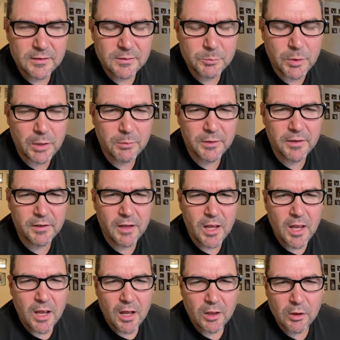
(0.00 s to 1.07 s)
probably there.
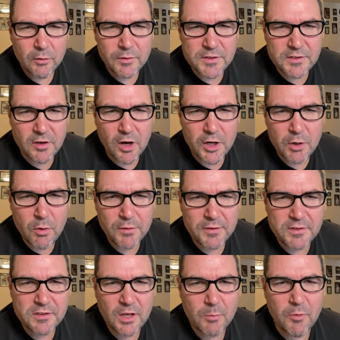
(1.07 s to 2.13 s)
Hello, Vincent. Are you on the
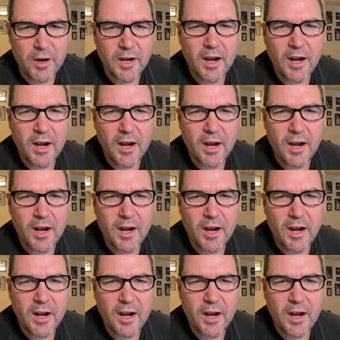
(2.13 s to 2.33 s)
subreddit?